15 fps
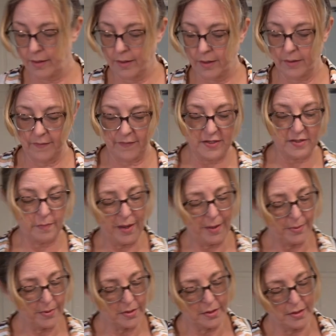All of these
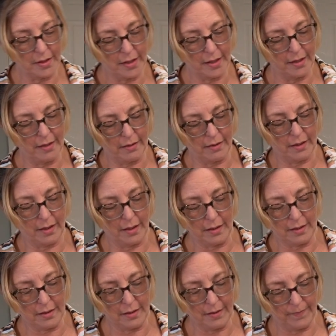peppers in there.
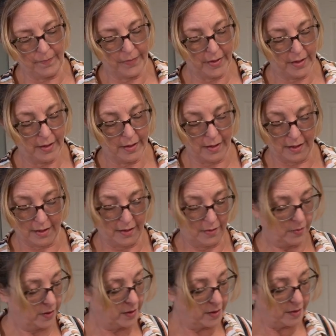Yum. And
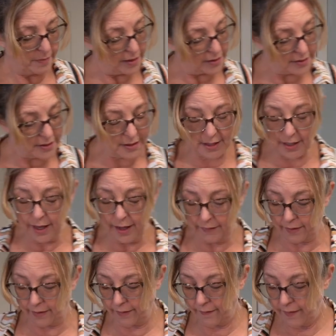then we're going to mix it
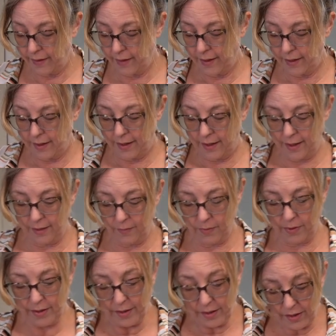together. And we're
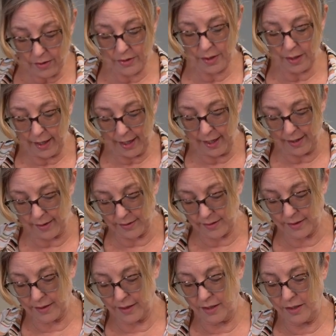going to use our
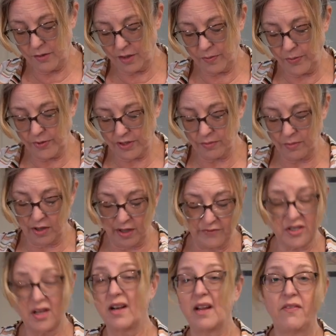hands. You could put some
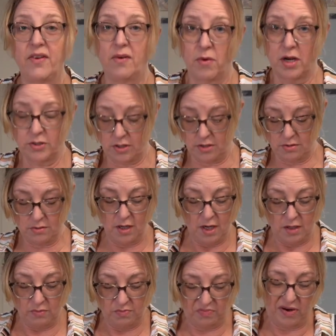gloves on if you want to.
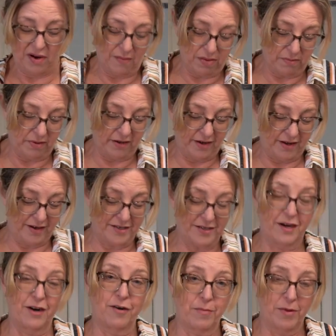Probably not a
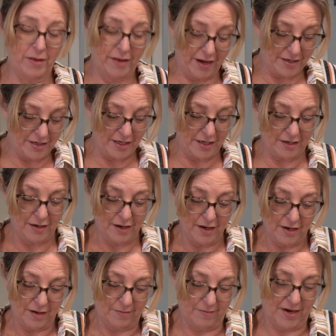terrible idea.
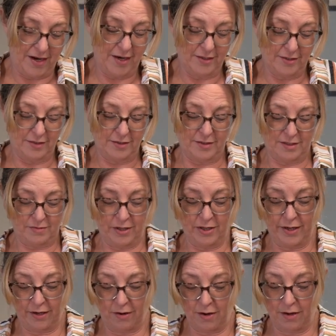My hands are going to smell
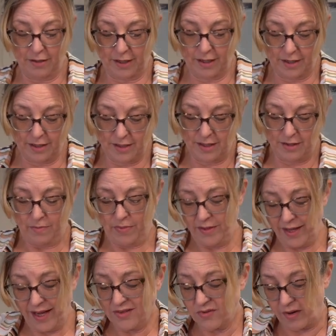like garlic and onion, but
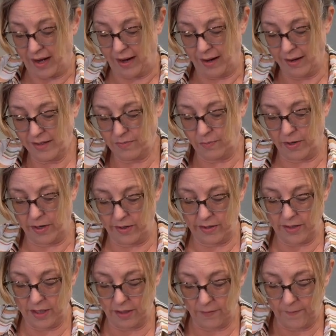that's okay. That's part of the
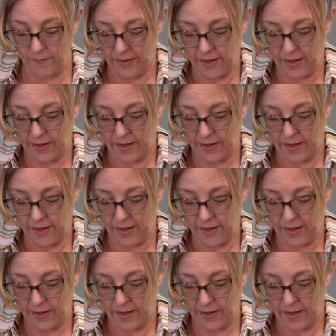deal.